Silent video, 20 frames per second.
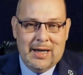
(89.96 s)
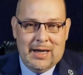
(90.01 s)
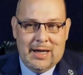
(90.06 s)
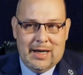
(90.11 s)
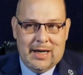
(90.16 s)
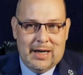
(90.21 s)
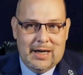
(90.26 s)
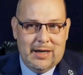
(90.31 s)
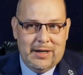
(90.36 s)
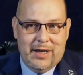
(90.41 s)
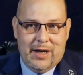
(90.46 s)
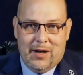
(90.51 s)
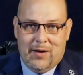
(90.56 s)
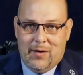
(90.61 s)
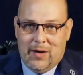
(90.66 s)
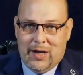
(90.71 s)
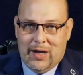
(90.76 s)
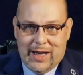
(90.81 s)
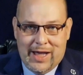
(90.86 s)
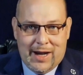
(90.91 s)
a
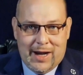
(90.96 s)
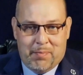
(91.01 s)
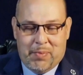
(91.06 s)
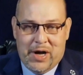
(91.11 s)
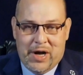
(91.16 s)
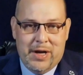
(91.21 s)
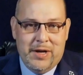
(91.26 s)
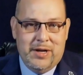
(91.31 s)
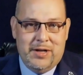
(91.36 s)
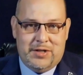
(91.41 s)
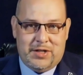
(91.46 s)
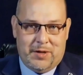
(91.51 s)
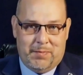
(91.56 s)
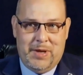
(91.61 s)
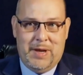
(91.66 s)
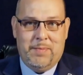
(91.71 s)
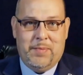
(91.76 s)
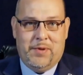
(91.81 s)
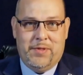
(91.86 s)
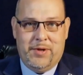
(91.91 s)
lot of pundits and
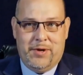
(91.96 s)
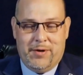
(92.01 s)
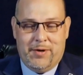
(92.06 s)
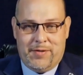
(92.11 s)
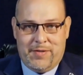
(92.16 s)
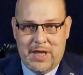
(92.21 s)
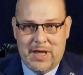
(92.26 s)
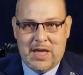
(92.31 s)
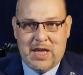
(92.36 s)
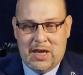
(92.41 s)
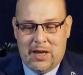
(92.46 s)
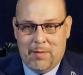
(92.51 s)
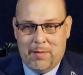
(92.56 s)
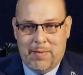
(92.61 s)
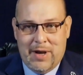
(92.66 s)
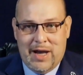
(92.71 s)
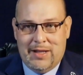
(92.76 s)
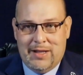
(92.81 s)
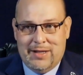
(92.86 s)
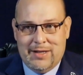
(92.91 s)
people that are thinking
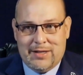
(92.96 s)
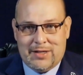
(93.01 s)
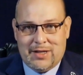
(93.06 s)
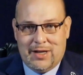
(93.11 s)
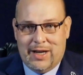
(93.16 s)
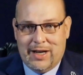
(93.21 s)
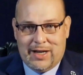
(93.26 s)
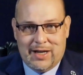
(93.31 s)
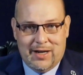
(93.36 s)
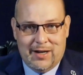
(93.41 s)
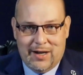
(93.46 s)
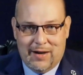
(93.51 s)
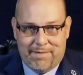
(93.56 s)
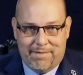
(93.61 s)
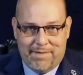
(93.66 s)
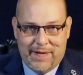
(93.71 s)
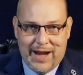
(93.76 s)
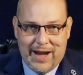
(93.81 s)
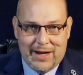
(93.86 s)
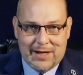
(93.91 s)
about this like a
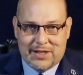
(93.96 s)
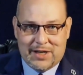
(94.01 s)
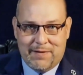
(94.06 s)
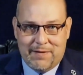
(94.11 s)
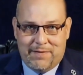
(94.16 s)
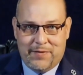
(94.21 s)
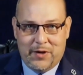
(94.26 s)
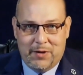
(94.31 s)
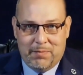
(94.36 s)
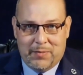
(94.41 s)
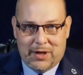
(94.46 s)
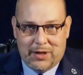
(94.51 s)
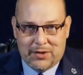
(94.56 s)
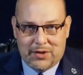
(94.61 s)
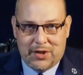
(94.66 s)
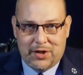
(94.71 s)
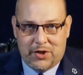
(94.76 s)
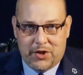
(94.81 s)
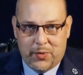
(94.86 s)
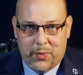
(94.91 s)
fantasy football
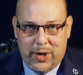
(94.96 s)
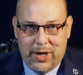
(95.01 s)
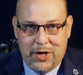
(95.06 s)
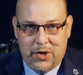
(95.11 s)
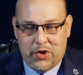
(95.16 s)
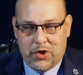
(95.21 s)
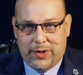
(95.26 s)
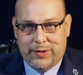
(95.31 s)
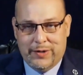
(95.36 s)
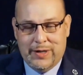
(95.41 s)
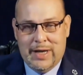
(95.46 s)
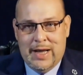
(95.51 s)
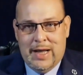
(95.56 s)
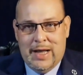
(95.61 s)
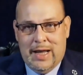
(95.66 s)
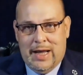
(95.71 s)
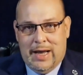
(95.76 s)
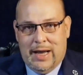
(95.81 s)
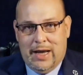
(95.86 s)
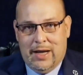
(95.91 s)
situation.
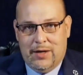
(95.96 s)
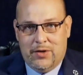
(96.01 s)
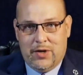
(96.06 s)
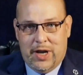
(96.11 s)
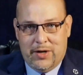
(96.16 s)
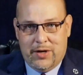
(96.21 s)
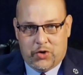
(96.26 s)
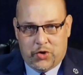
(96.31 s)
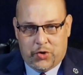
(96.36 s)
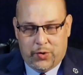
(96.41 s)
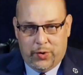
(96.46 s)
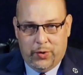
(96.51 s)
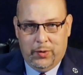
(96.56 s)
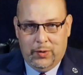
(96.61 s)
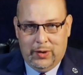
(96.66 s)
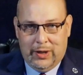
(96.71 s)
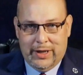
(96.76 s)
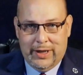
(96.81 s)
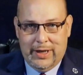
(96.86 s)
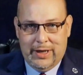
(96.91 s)
And
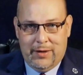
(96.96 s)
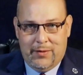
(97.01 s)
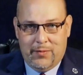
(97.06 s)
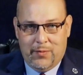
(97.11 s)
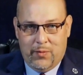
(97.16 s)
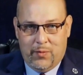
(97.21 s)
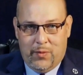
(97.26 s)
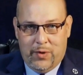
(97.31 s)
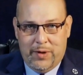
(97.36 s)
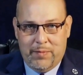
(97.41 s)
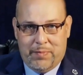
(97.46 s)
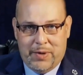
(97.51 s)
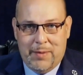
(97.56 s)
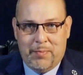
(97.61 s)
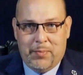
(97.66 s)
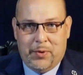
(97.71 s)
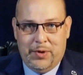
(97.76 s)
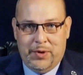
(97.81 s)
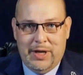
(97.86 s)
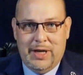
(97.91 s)
truly, what
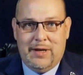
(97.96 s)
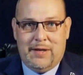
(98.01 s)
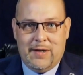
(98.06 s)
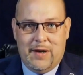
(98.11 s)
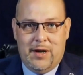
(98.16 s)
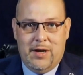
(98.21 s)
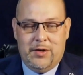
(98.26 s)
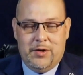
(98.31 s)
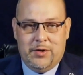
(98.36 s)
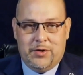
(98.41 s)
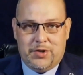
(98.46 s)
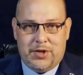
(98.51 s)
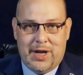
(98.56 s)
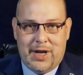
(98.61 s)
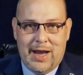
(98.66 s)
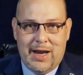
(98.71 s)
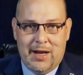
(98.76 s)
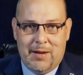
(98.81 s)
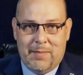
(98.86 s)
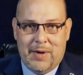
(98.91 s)
people need to
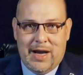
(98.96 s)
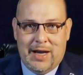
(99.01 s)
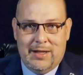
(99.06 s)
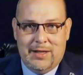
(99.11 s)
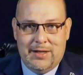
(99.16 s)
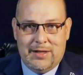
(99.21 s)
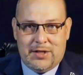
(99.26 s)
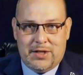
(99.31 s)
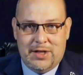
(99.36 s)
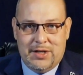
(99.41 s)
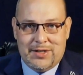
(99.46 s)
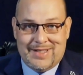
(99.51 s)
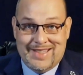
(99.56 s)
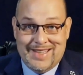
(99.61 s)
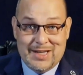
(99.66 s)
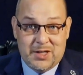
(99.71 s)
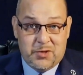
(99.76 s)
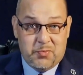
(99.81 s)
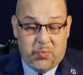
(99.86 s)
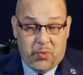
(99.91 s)
understand about this is
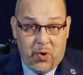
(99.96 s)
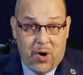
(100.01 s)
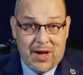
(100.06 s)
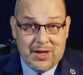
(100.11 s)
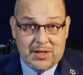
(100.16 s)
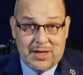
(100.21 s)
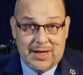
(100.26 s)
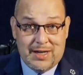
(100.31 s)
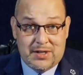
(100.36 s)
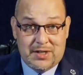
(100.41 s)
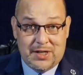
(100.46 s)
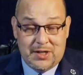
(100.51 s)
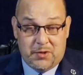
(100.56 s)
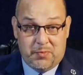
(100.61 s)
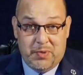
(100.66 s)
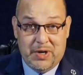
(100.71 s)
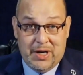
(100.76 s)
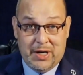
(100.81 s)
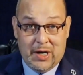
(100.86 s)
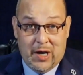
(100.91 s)
this process
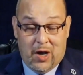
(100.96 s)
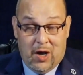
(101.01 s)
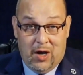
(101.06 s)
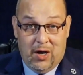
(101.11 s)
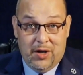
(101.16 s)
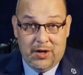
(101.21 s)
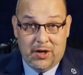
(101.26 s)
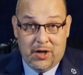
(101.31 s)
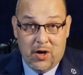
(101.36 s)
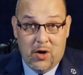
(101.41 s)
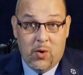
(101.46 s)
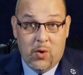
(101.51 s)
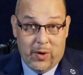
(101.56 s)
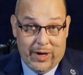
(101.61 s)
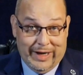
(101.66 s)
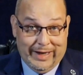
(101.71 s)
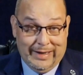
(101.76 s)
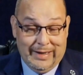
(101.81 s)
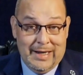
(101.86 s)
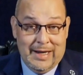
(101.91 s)
has been
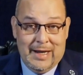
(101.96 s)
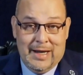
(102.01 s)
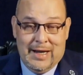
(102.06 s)
ongoing.